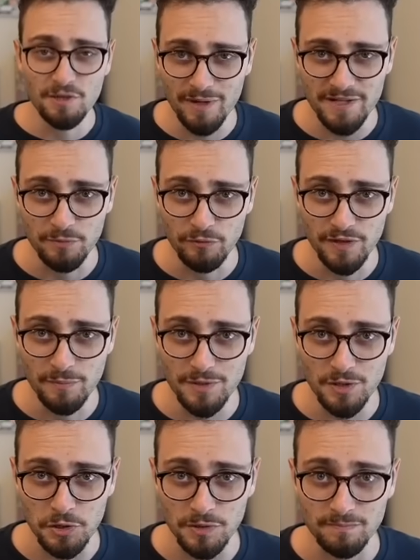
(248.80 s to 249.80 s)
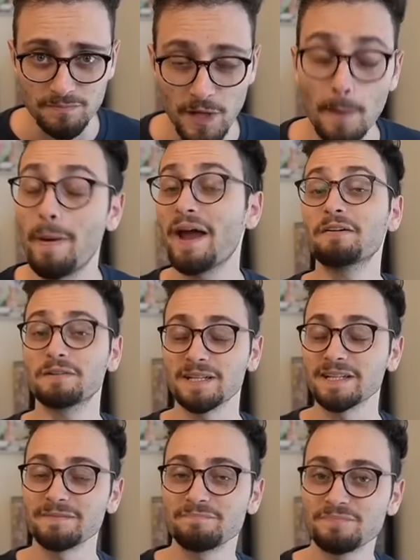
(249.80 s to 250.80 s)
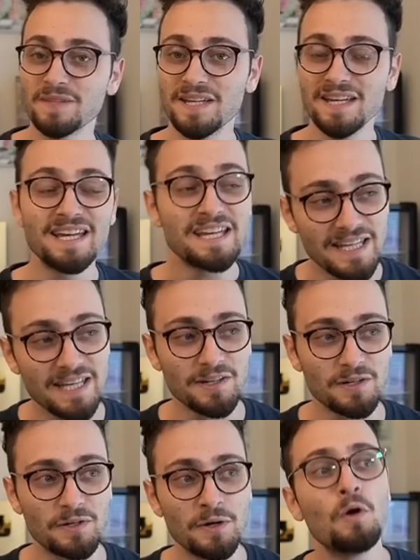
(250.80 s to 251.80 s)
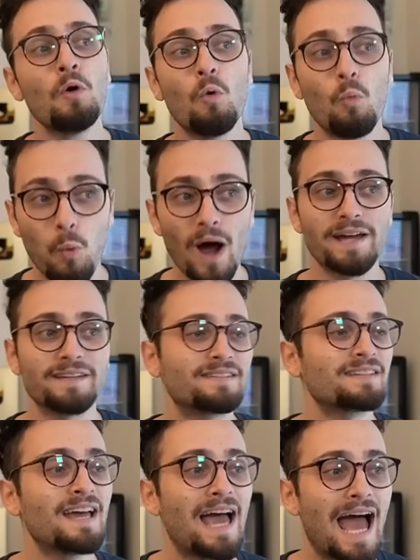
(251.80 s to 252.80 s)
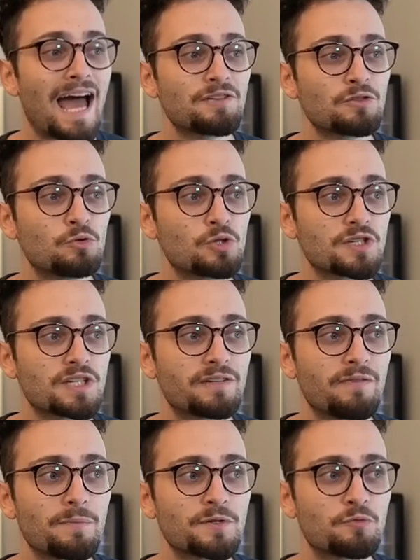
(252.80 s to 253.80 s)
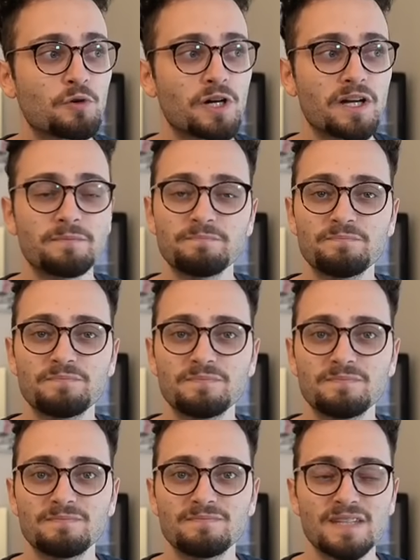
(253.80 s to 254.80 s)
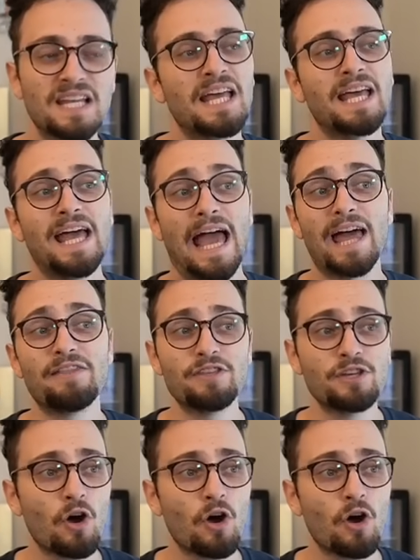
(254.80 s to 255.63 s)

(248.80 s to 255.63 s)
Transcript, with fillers: best move in the position. Apparently, here, white has to just give up this rook. And the